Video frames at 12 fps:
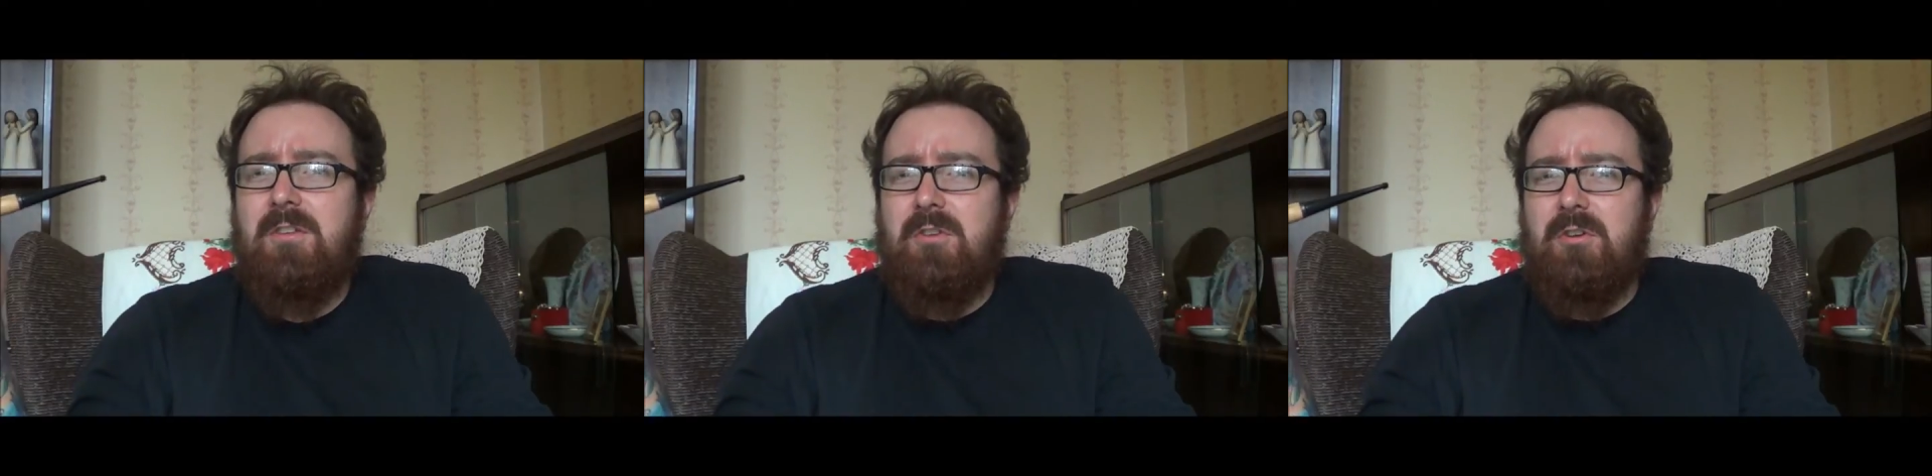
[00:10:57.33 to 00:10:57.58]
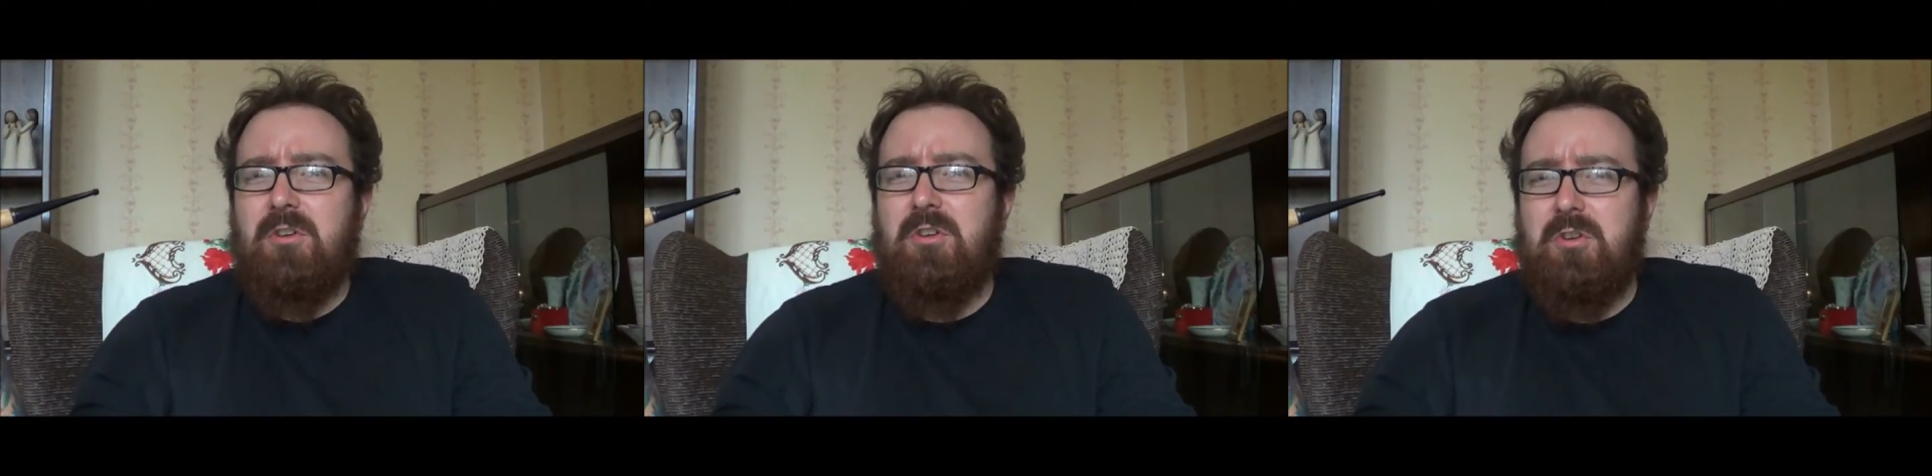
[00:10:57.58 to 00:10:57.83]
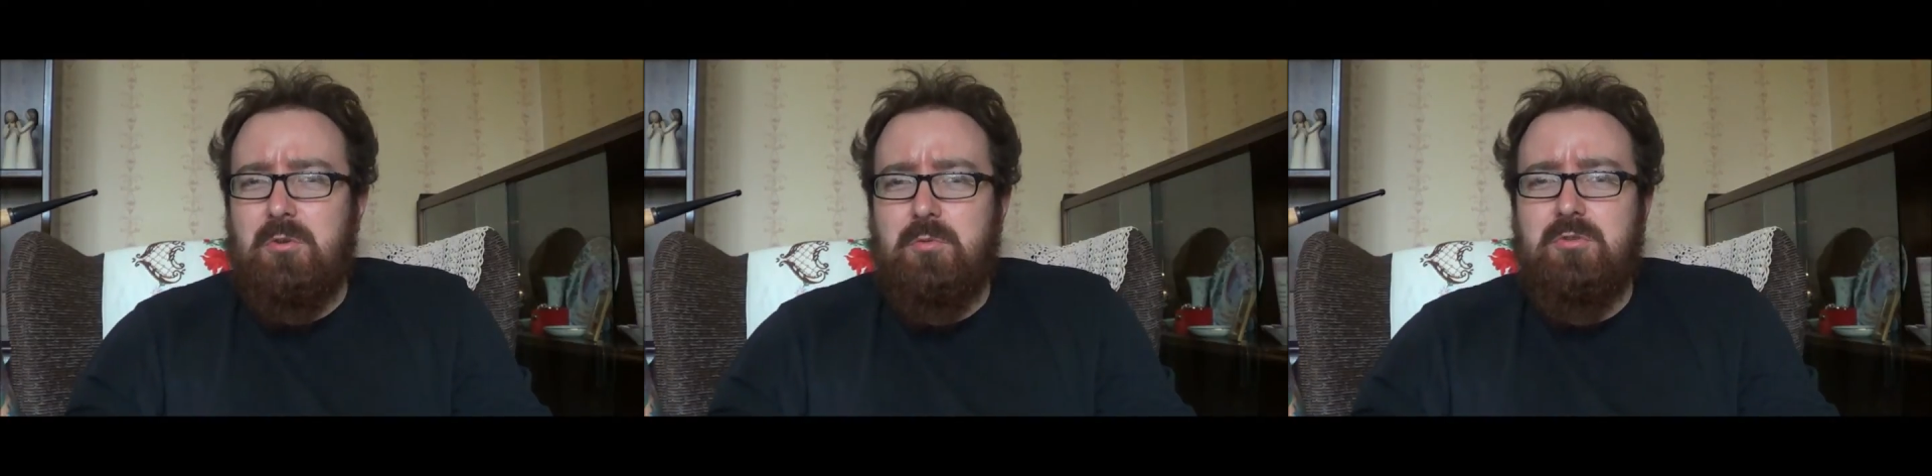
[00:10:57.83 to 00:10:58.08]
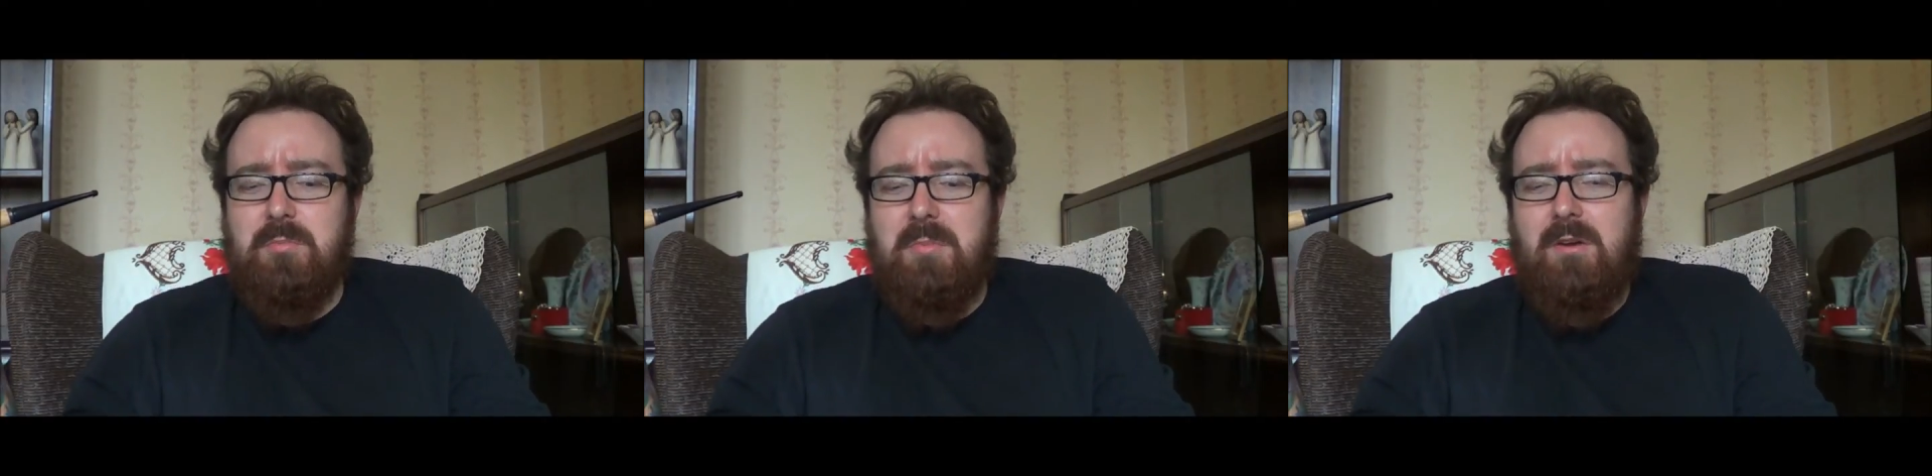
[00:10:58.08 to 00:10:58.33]
not a
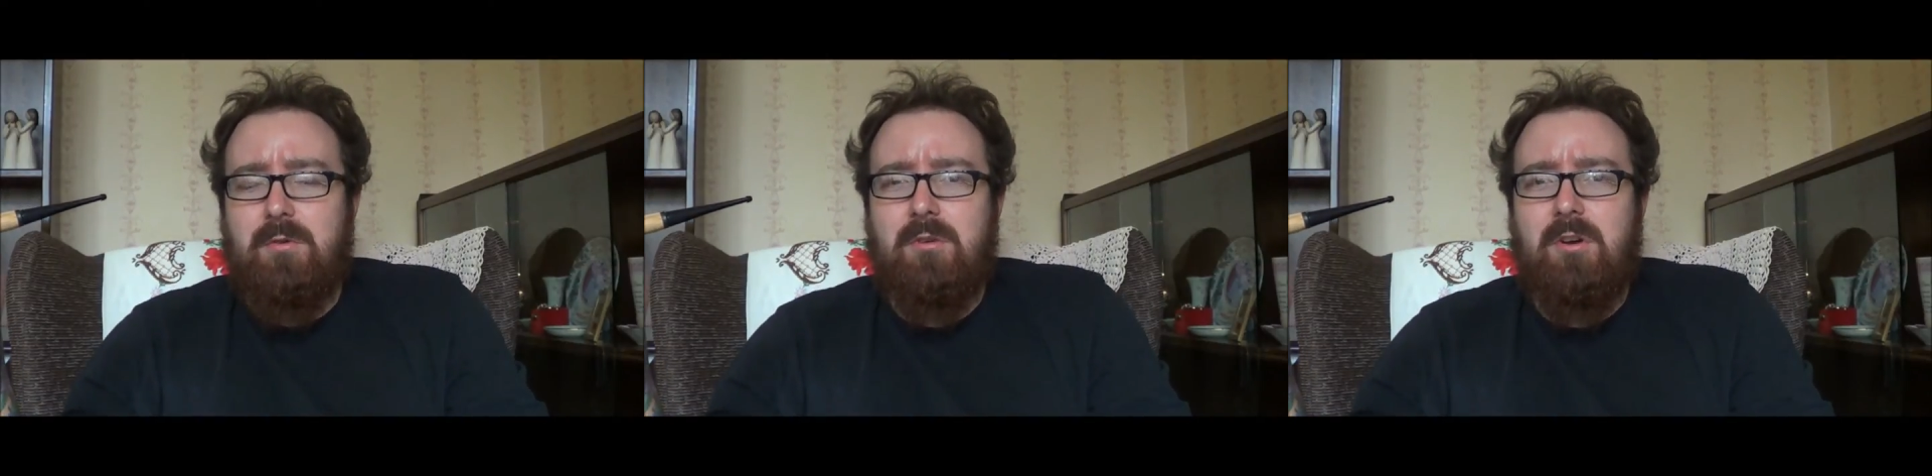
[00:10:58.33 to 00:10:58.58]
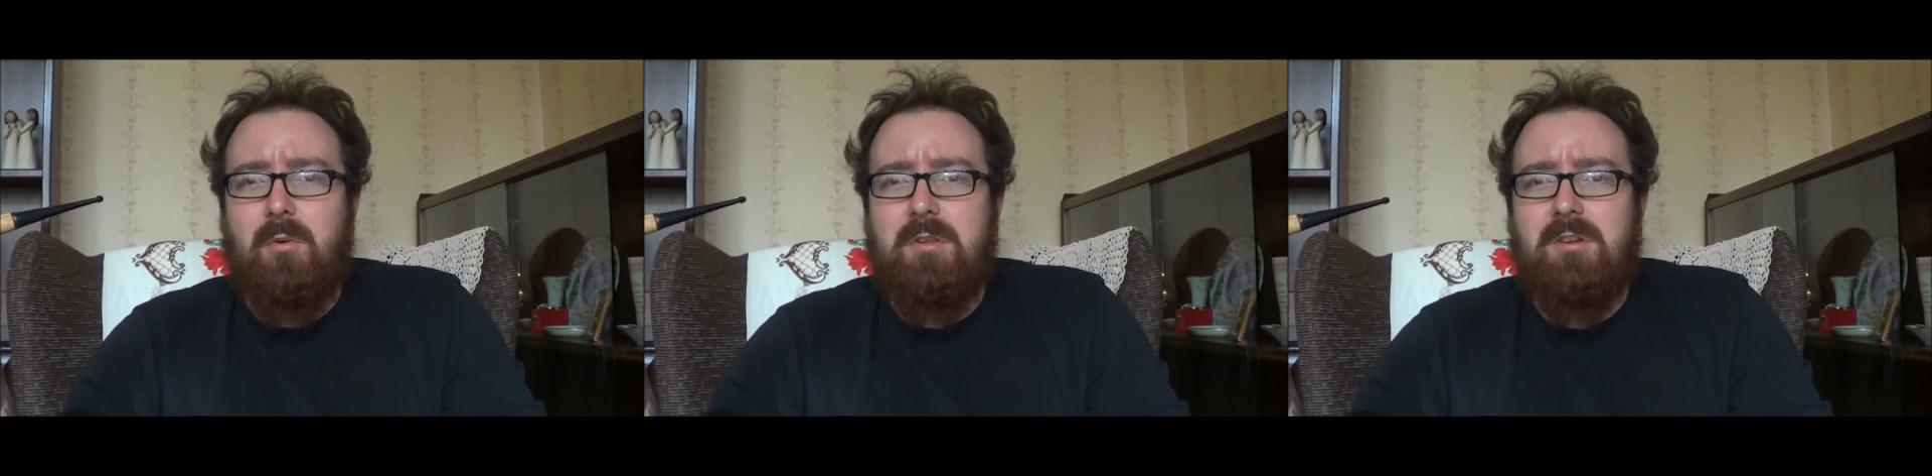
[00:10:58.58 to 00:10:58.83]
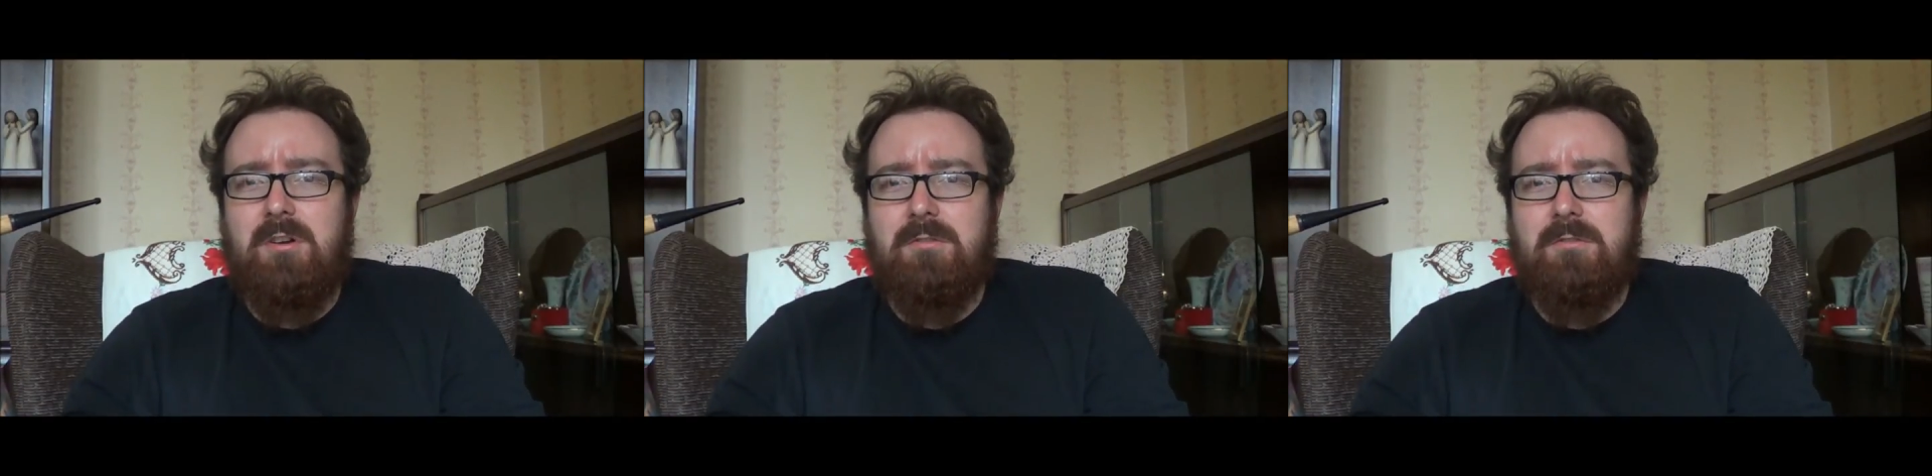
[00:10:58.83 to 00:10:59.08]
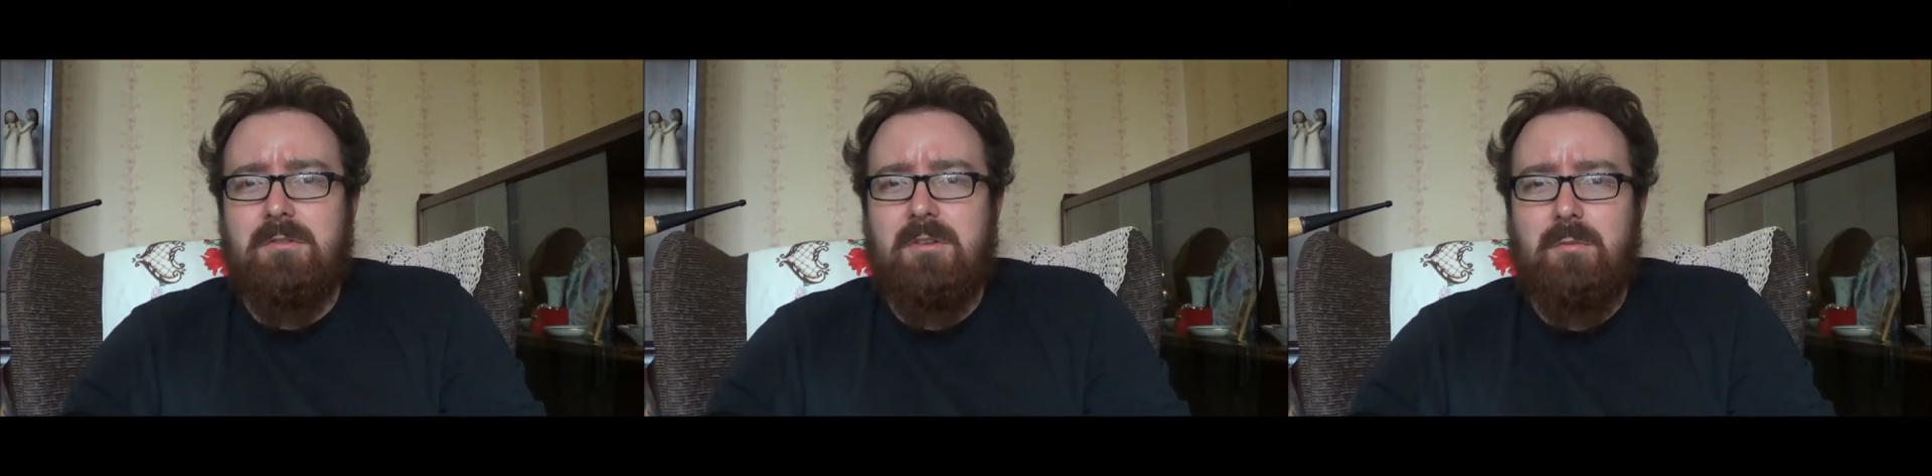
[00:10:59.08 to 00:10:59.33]
huge amount going on,
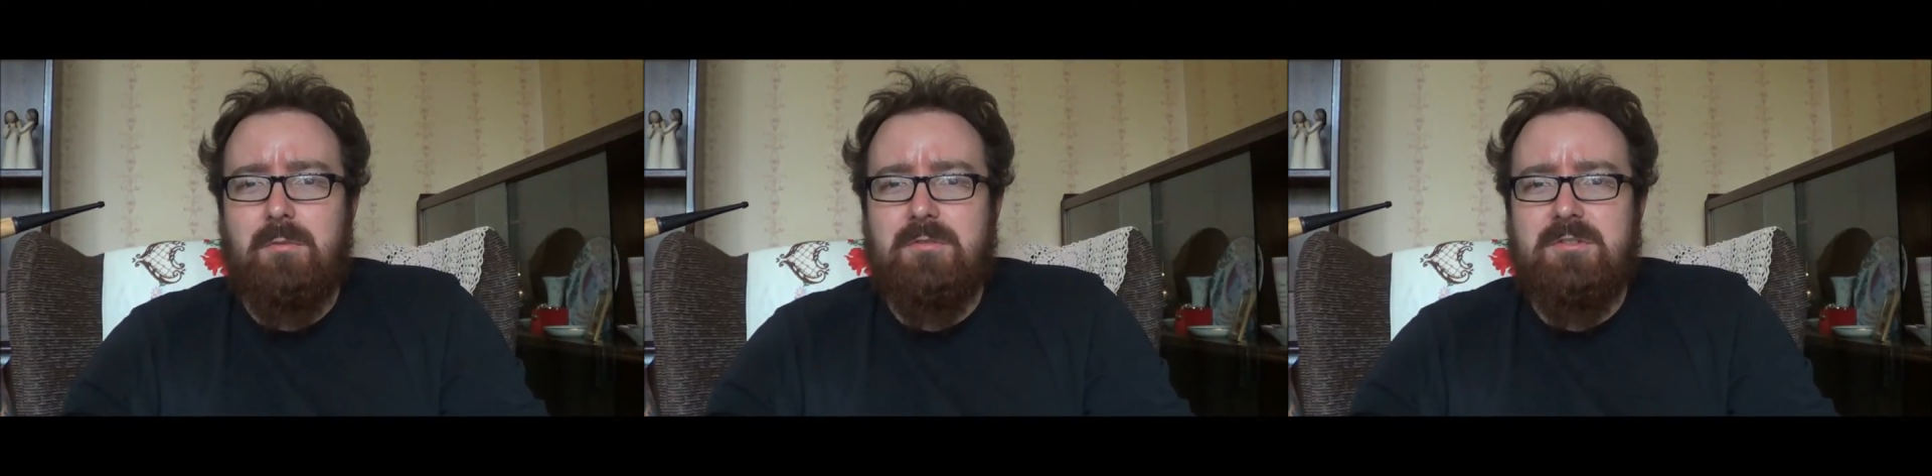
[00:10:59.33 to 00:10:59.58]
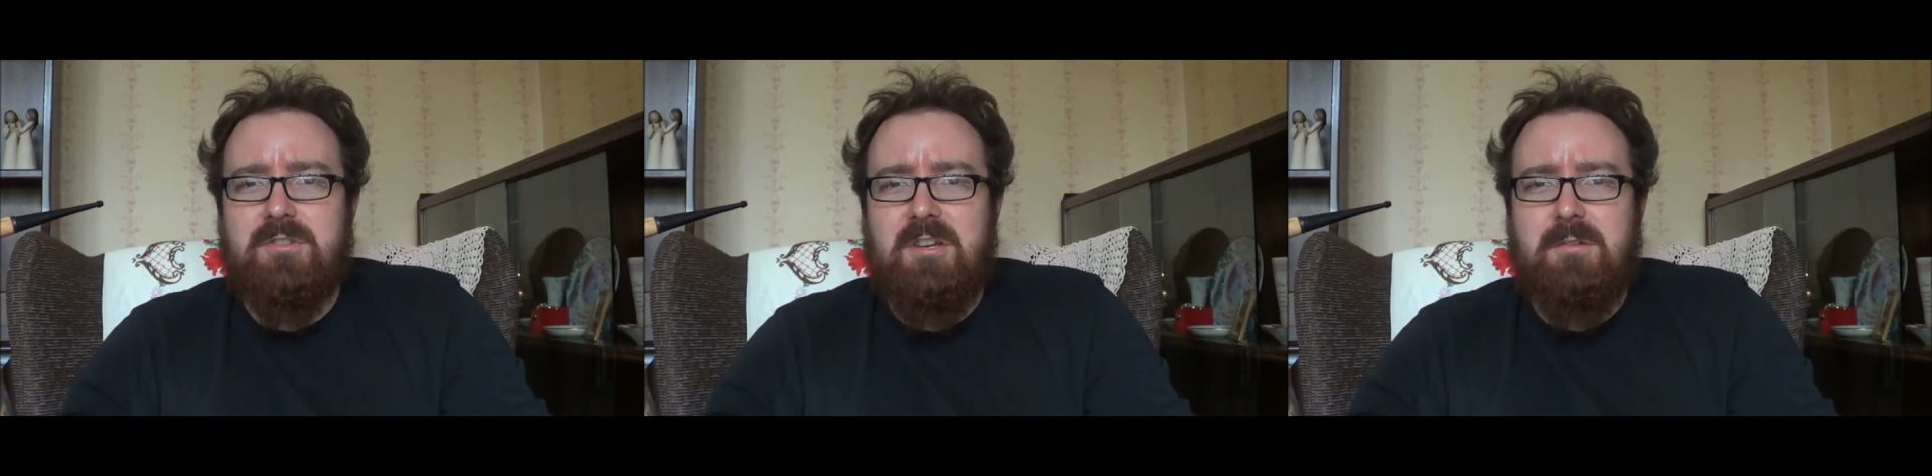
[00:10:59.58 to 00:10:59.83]
I wouldn't say.